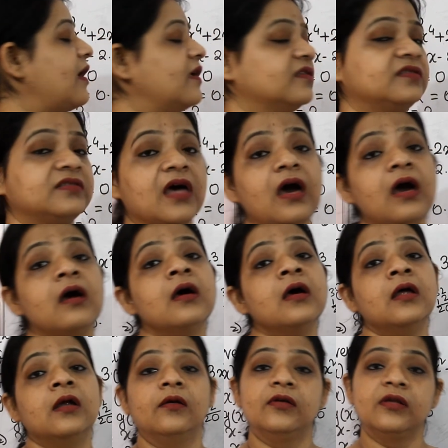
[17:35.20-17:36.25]
as
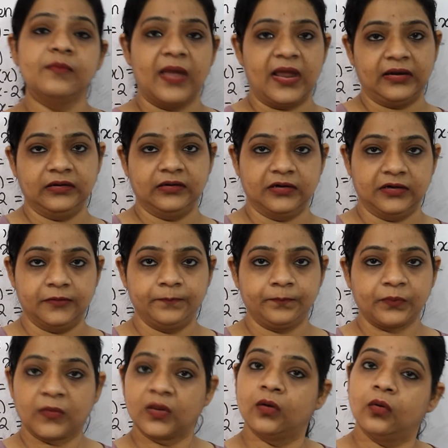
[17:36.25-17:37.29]
the remainder.
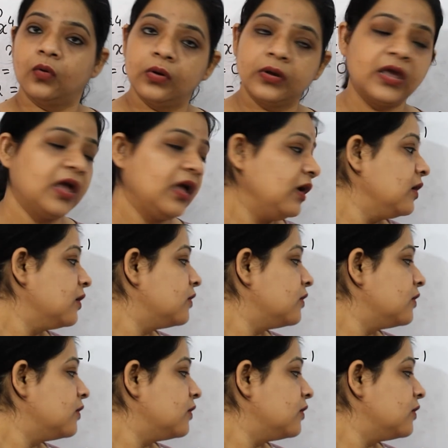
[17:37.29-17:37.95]
Okay,